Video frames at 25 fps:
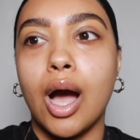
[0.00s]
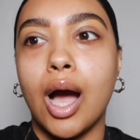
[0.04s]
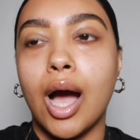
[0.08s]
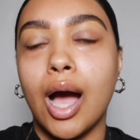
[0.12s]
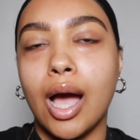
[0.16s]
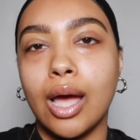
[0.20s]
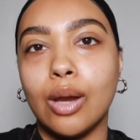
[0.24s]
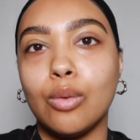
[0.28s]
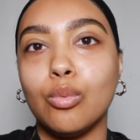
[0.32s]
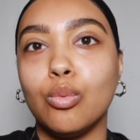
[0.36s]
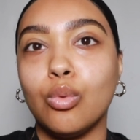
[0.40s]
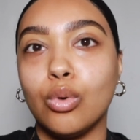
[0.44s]

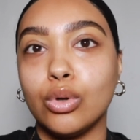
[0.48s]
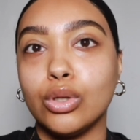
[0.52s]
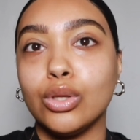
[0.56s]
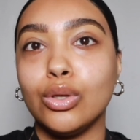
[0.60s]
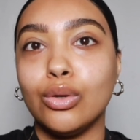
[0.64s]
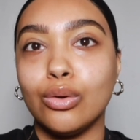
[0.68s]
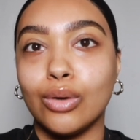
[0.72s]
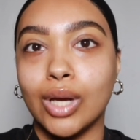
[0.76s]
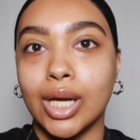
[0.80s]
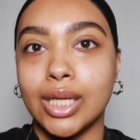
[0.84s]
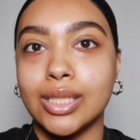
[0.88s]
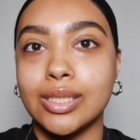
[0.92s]
I'd want
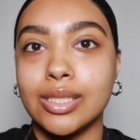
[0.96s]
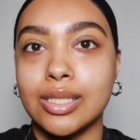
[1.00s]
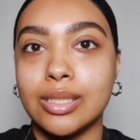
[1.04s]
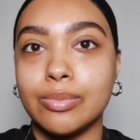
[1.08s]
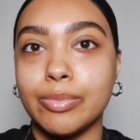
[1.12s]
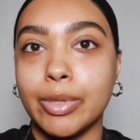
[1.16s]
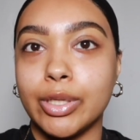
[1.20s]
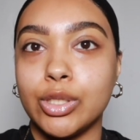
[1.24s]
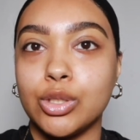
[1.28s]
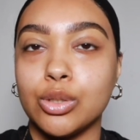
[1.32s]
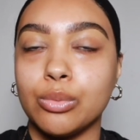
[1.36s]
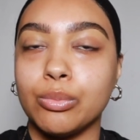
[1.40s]
you guys to
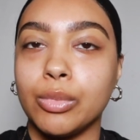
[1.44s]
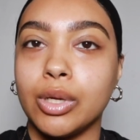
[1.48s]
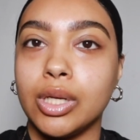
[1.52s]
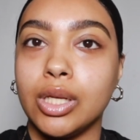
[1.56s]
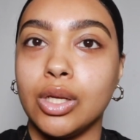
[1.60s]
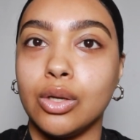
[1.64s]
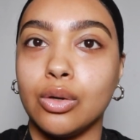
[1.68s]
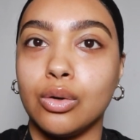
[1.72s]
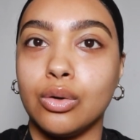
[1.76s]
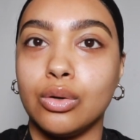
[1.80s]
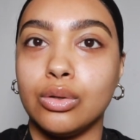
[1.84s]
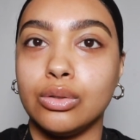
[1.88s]
spend your
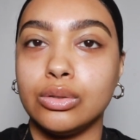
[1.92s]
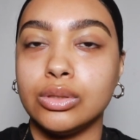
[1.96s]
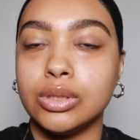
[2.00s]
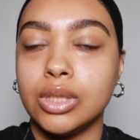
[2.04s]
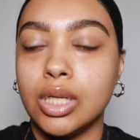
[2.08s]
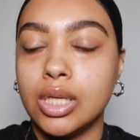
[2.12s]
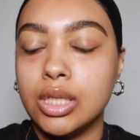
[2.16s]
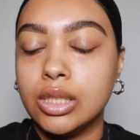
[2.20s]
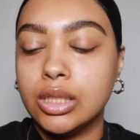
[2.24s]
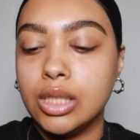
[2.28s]
money on.